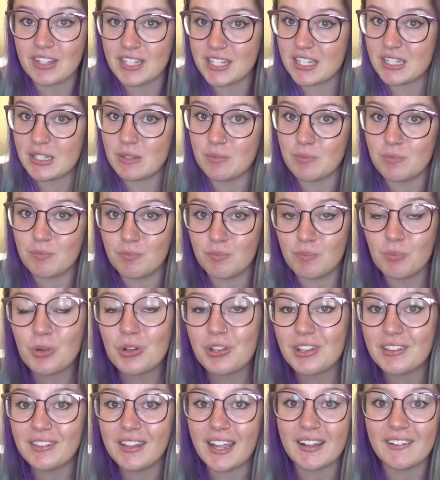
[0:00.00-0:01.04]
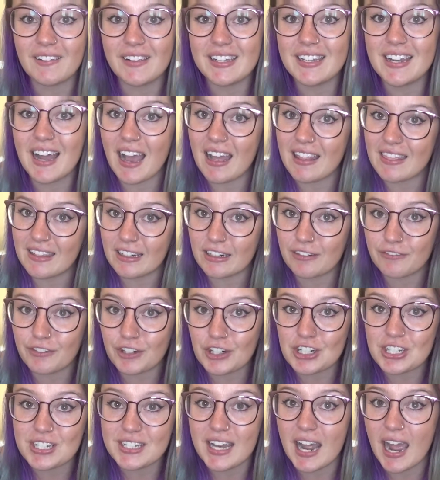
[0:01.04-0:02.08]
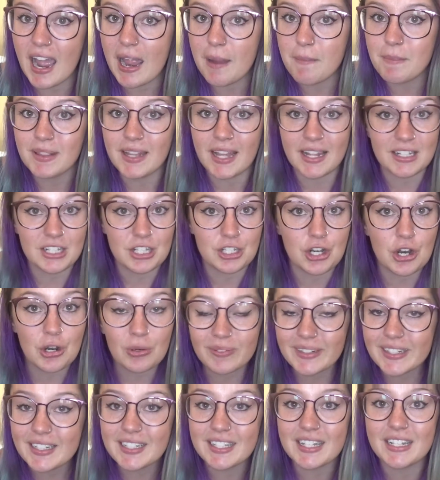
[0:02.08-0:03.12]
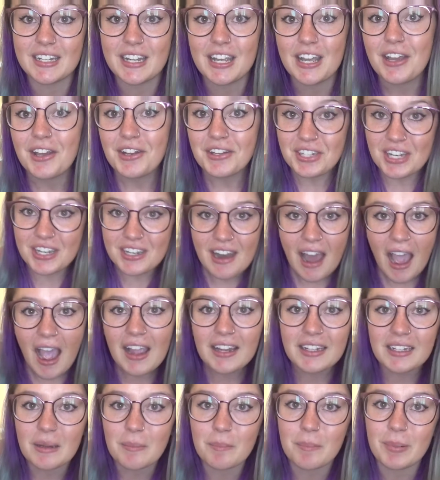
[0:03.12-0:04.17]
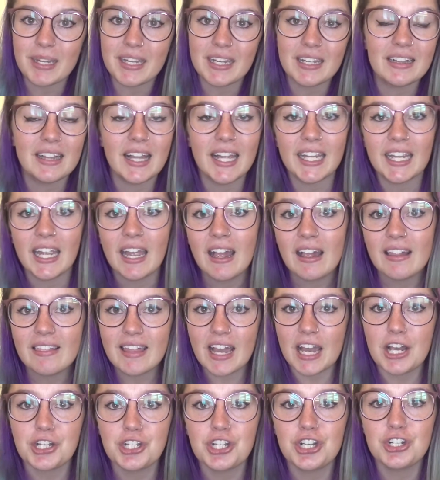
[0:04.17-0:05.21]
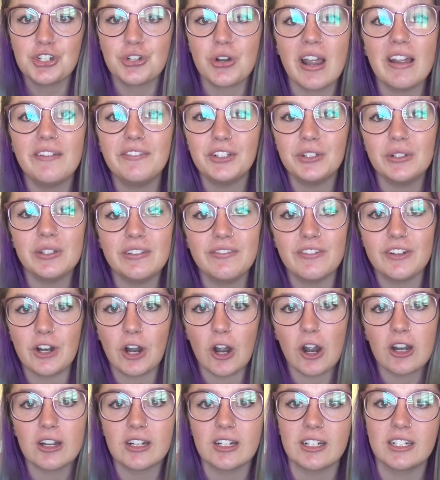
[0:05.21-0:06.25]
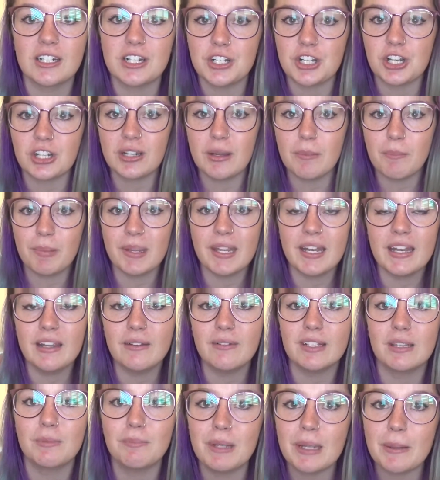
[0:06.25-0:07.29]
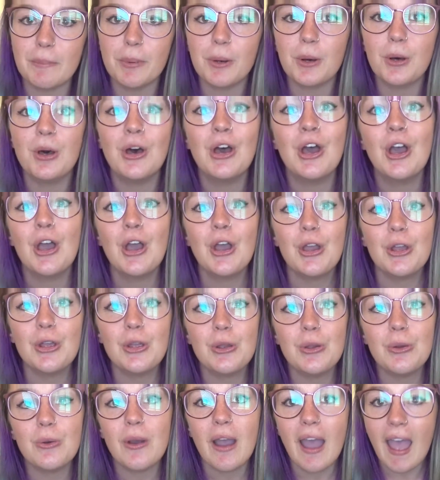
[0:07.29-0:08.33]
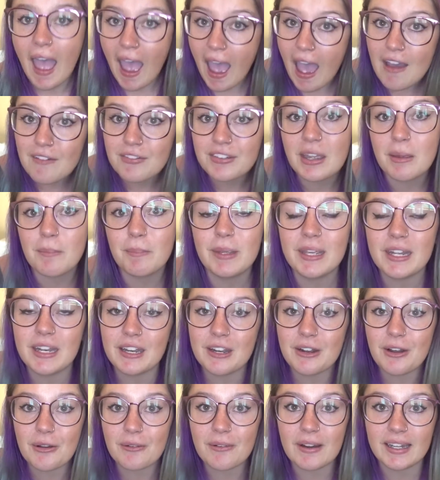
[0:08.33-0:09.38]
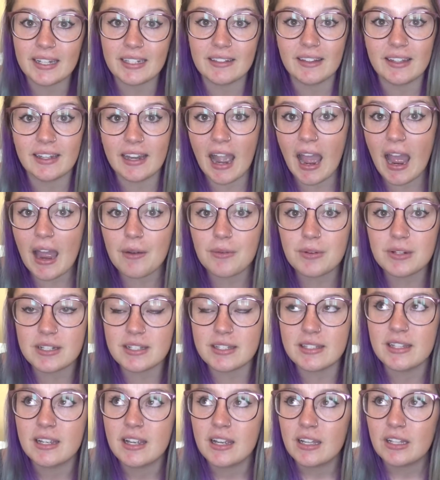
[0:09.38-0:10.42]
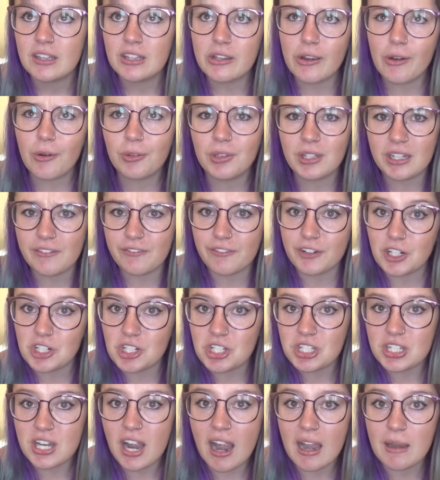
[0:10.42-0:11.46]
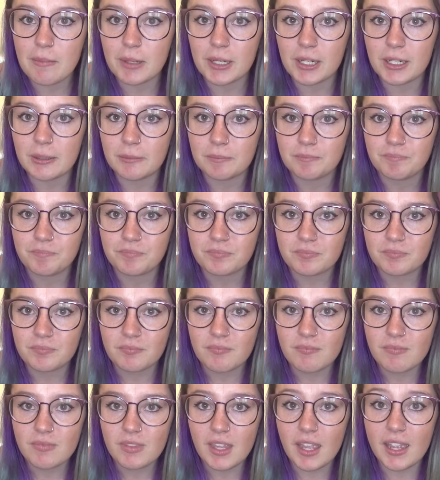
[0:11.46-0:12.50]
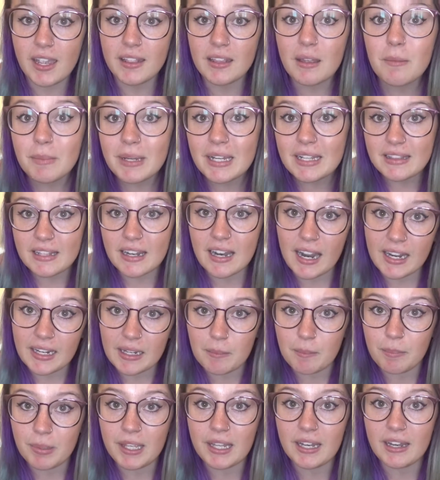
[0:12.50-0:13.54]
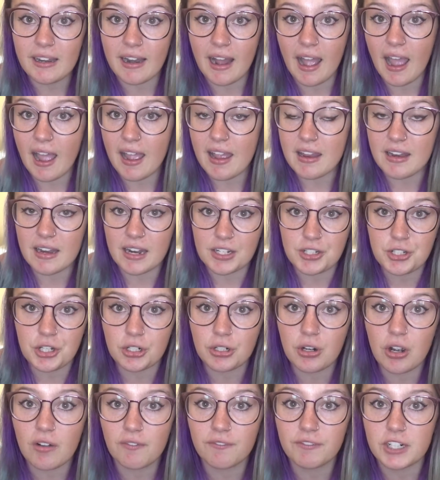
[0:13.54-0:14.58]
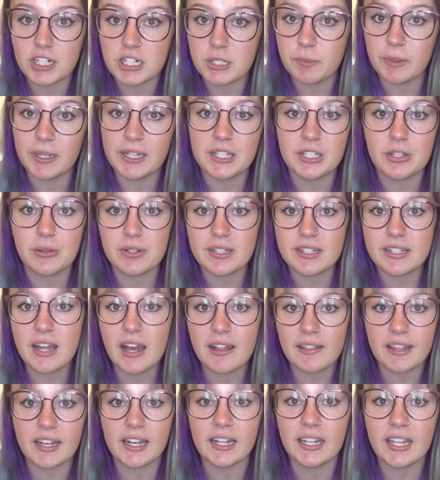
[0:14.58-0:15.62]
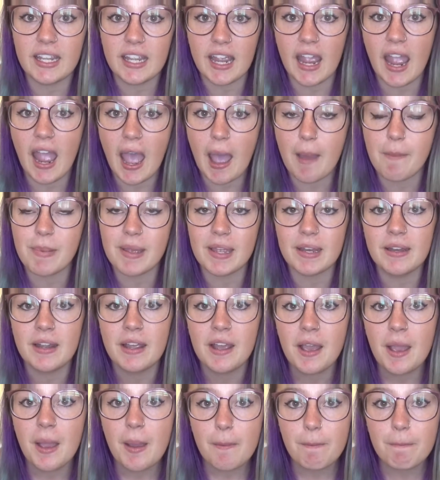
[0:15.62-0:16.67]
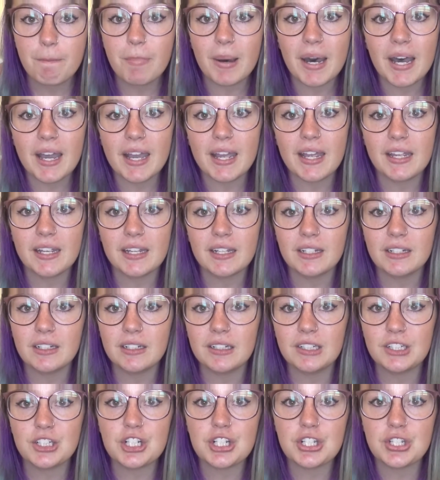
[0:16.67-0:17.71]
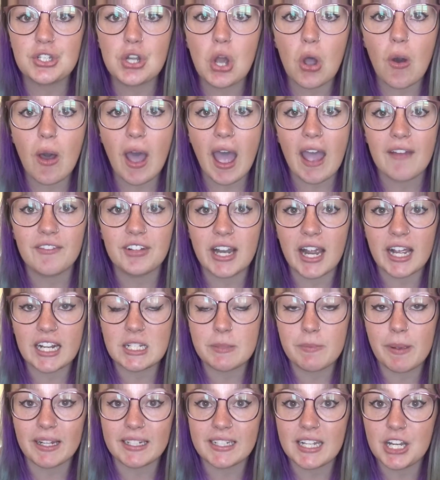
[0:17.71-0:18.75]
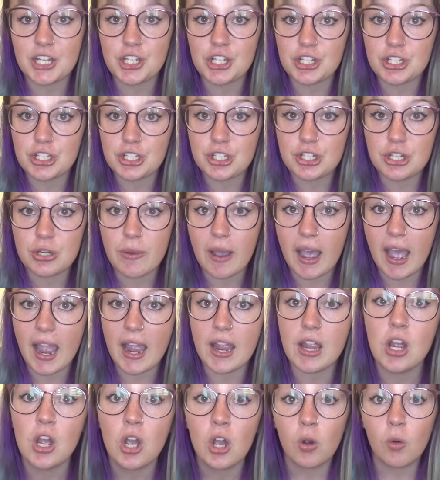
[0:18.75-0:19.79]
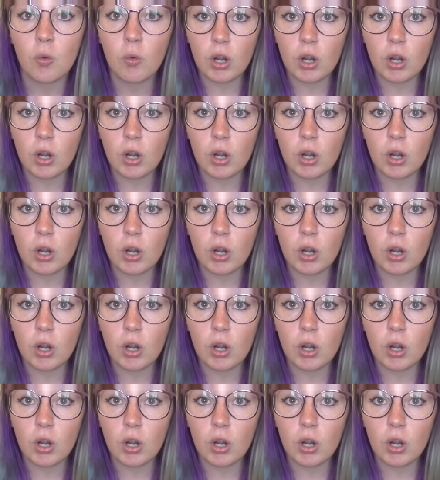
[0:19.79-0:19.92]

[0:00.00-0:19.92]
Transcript: This is more than likely not their first time, and that's no reason to not compete. Like, that should drive you even harder because you're competing with people who have competed already. Like, I was the only first timer in the meet that I competed at, and I took home first place. So it's not that it can't happen, but just don't have your expectations too high.